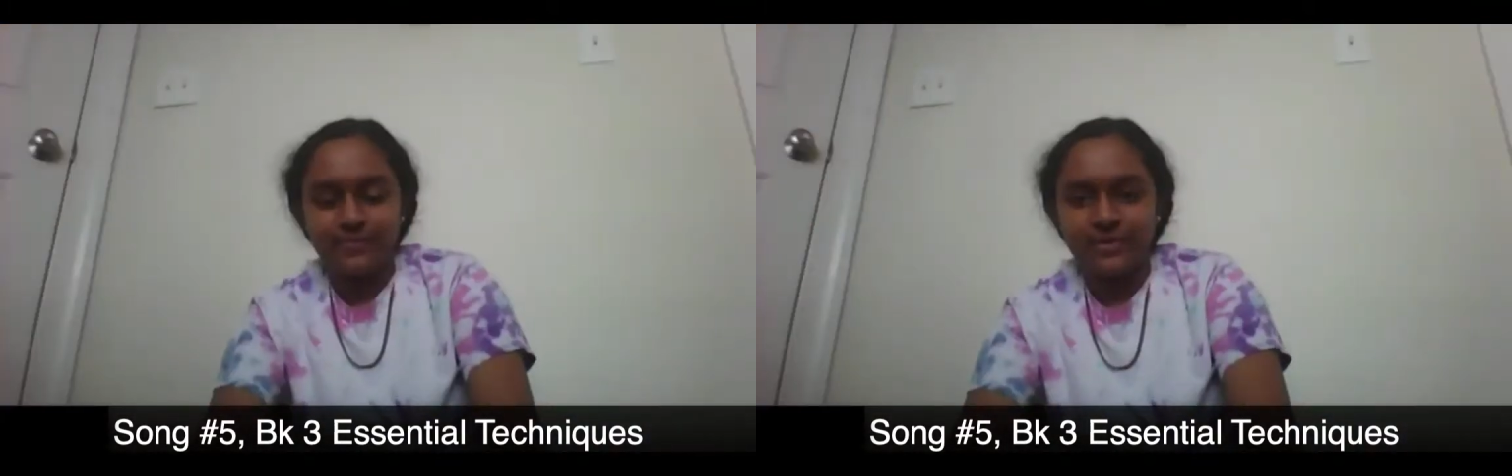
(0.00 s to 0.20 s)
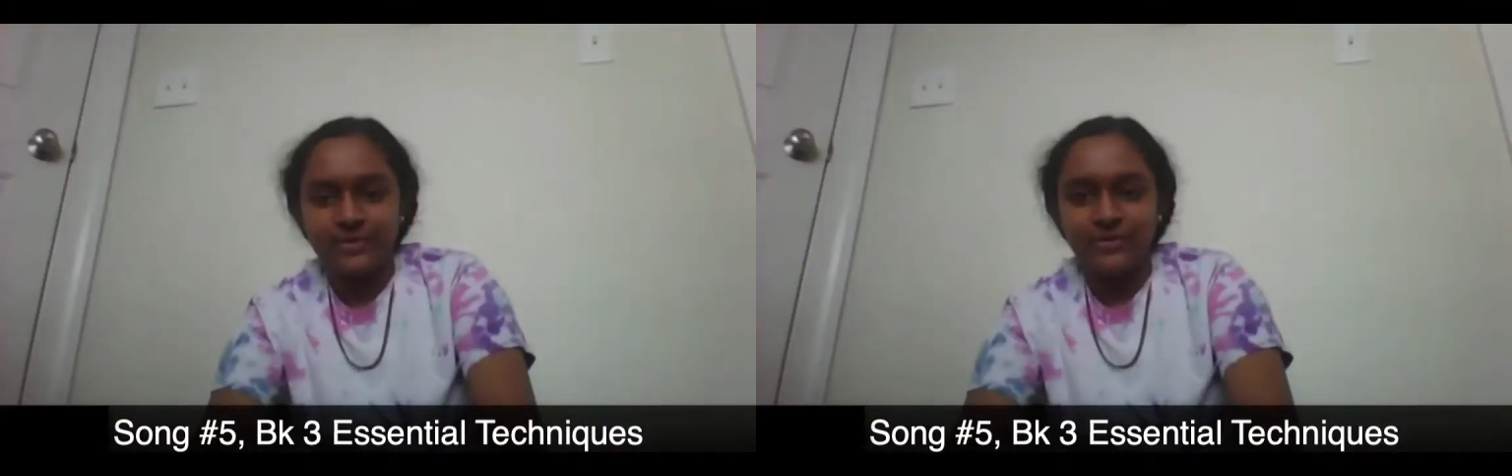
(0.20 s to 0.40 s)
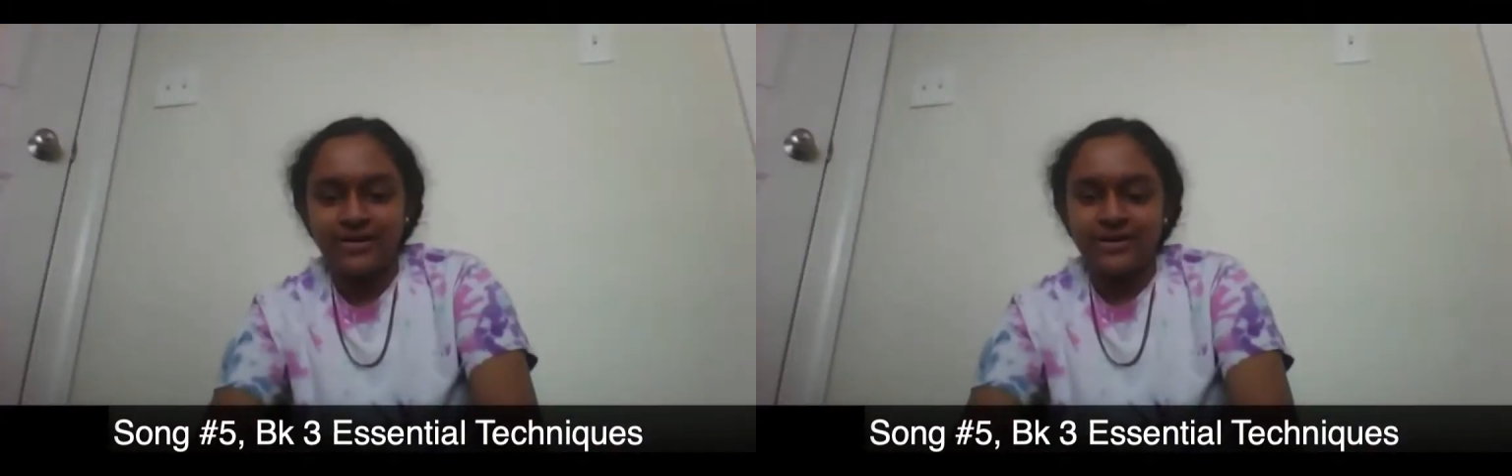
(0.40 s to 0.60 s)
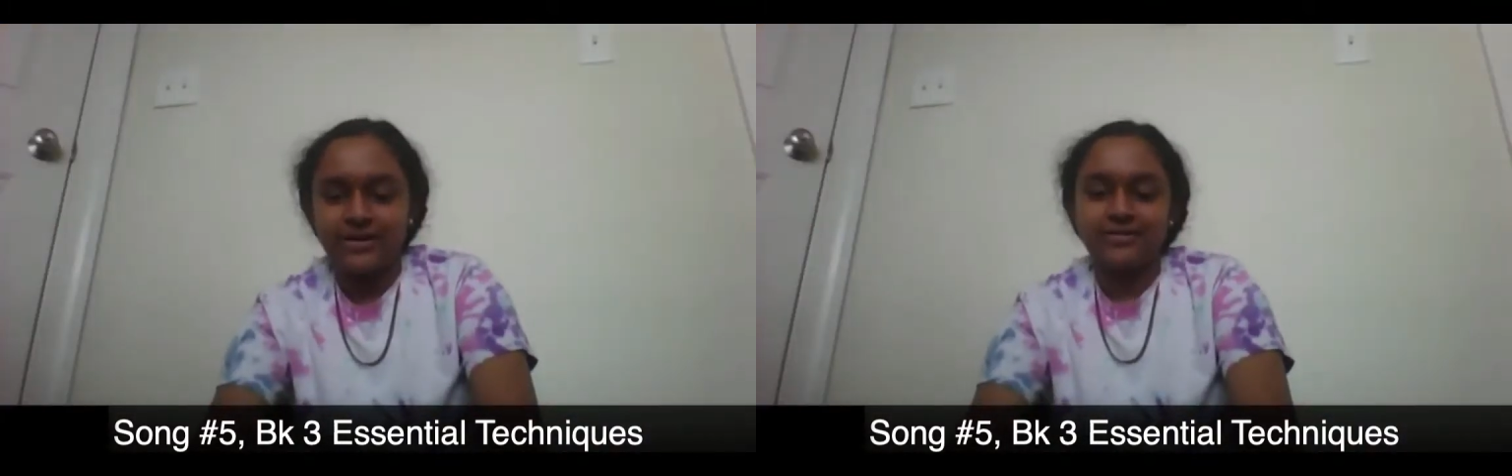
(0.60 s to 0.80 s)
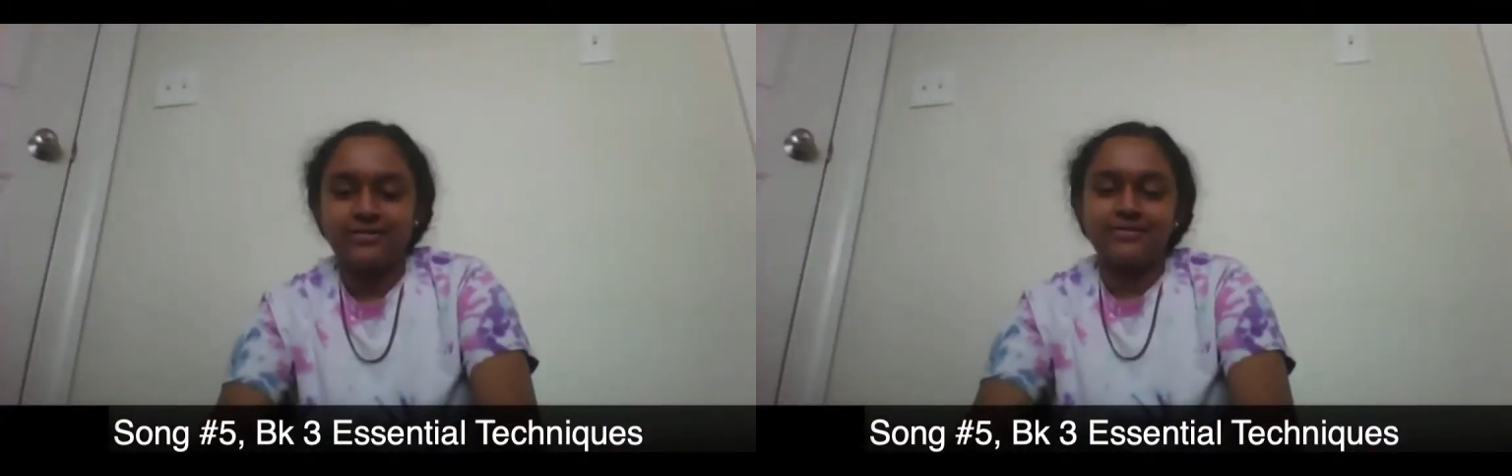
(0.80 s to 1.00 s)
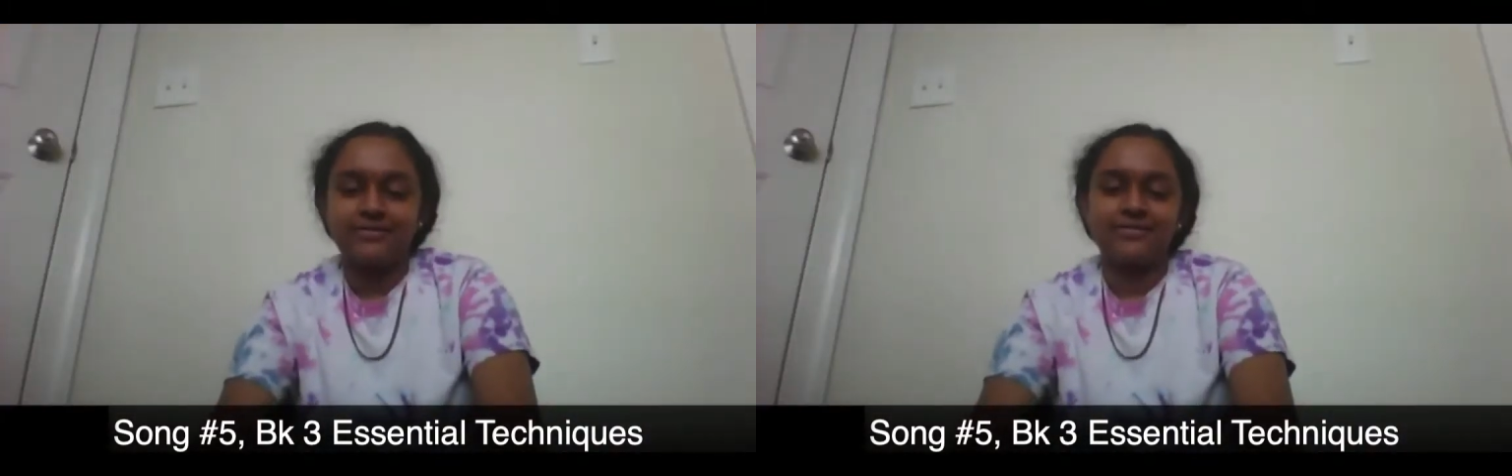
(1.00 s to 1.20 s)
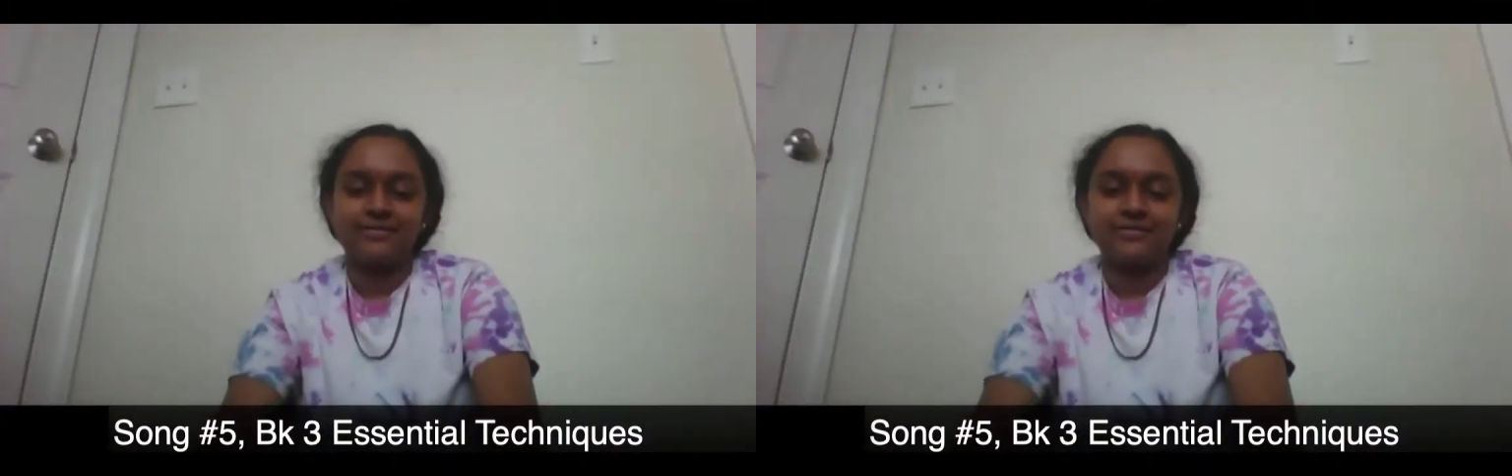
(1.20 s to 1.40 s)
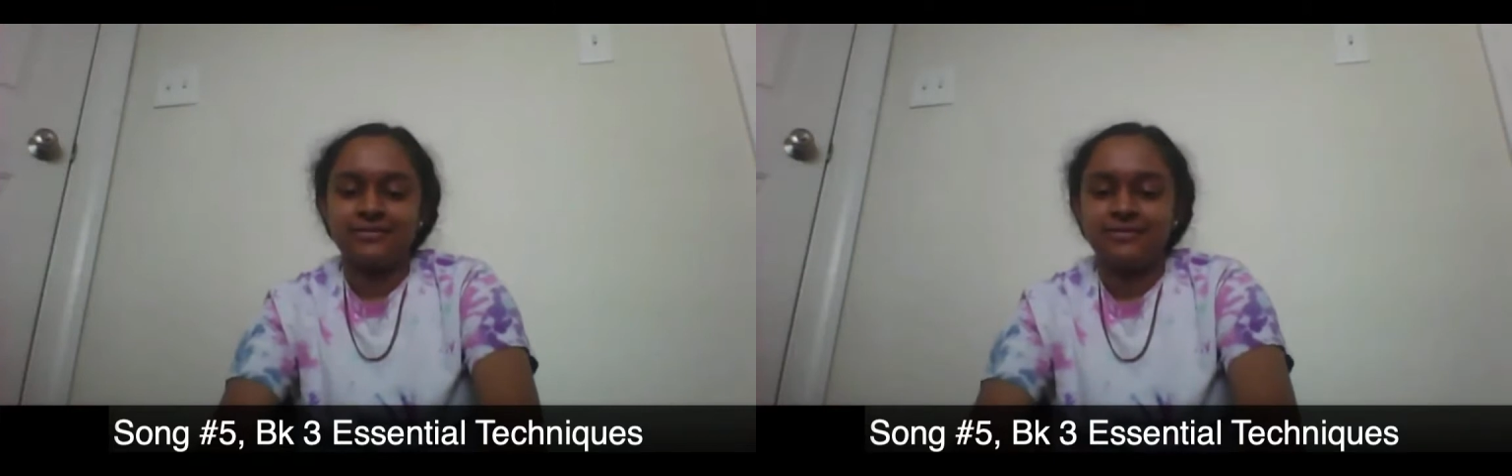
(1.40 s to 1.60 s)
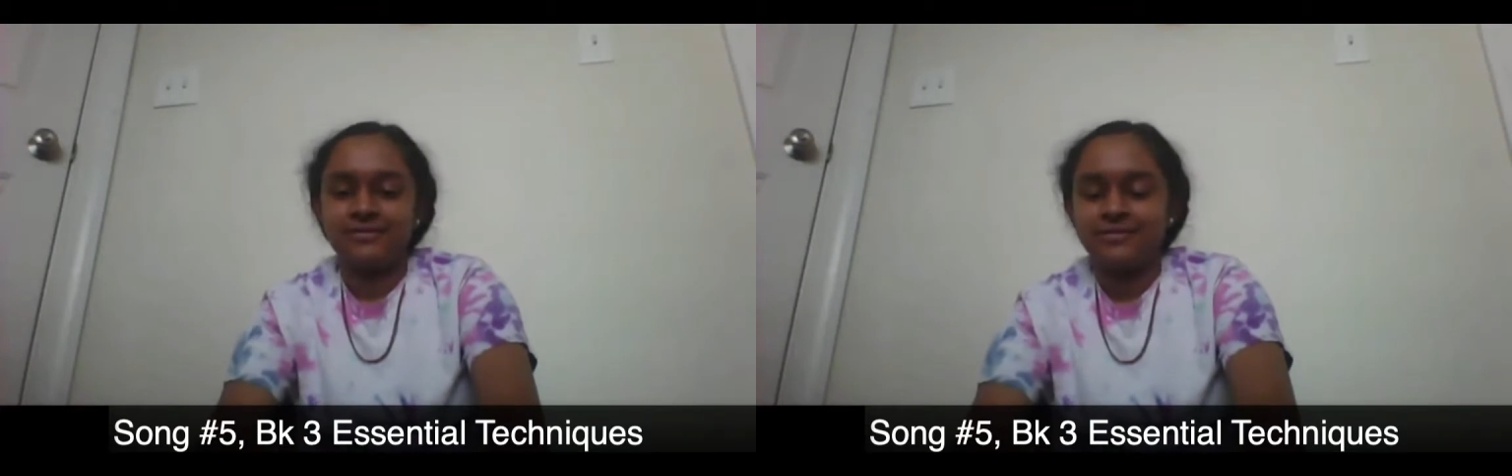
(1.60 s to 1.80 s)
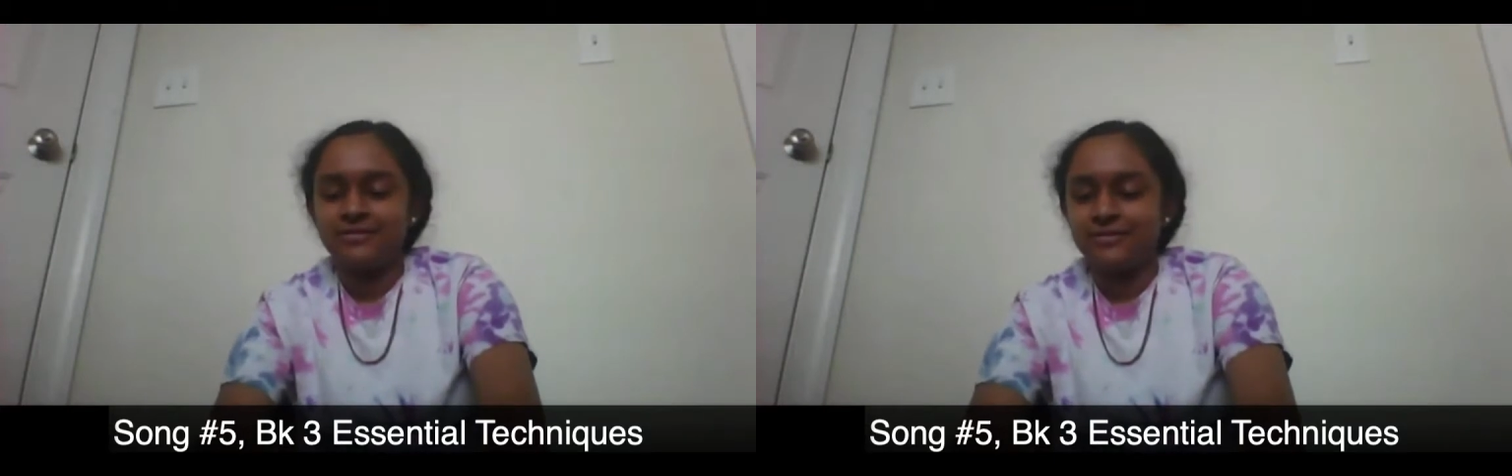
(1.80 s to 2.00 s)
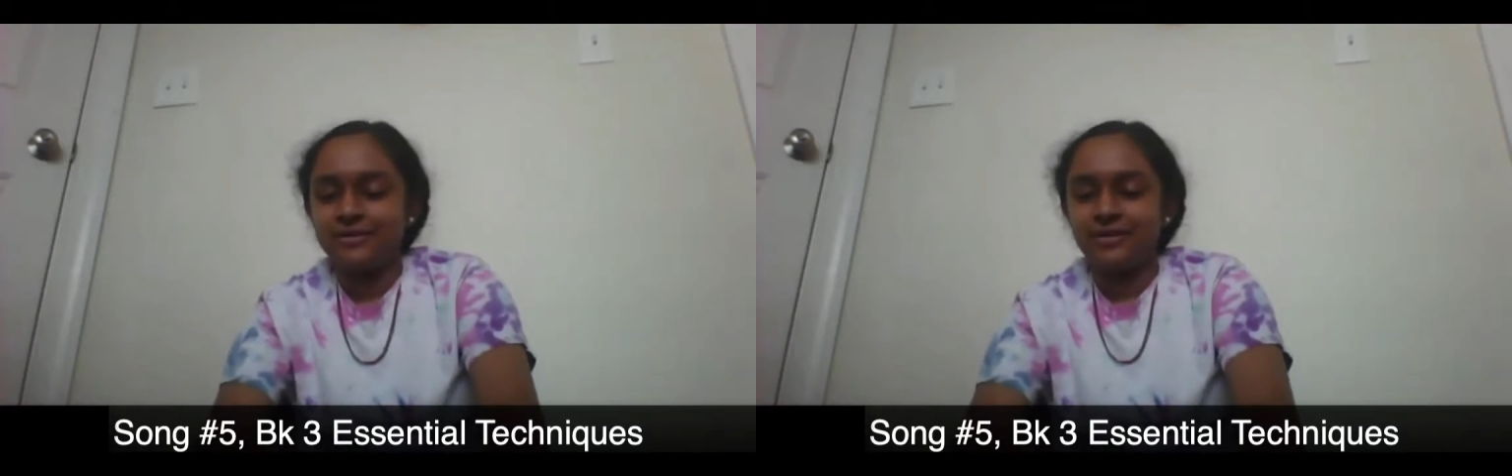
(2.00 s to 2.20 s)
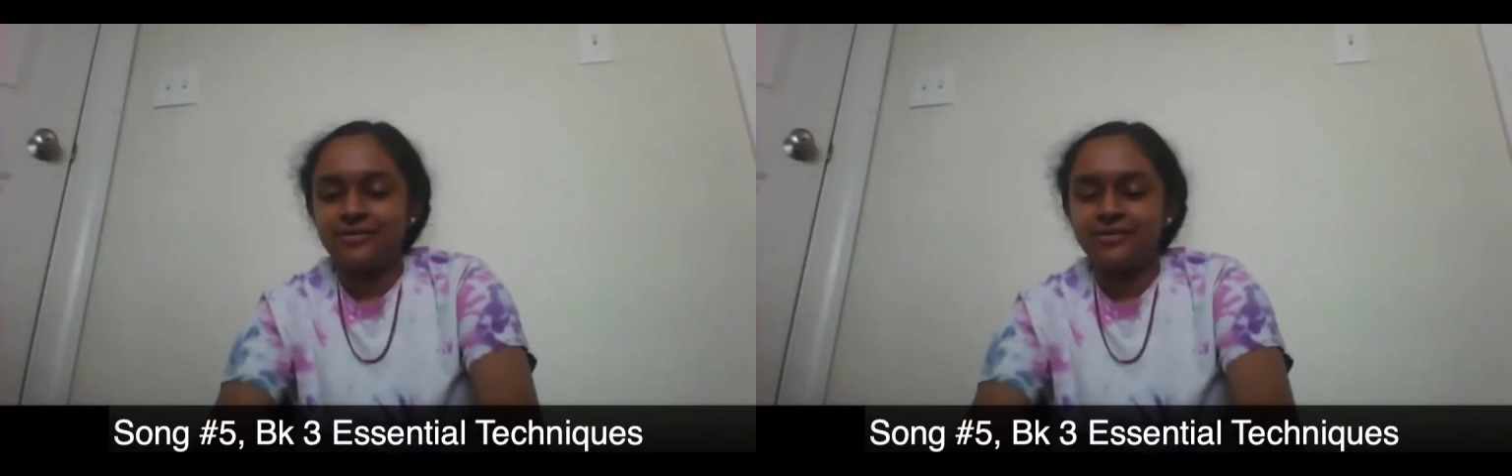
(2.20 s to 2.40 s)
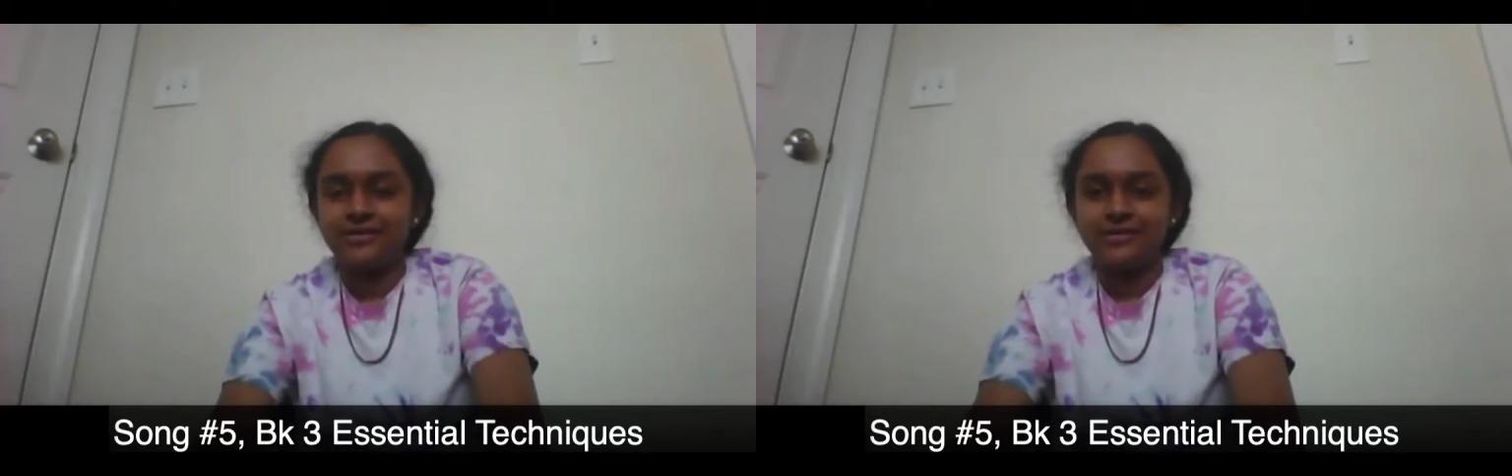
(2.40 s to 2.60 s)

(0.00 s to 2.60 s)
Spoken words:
Okay. Gosh.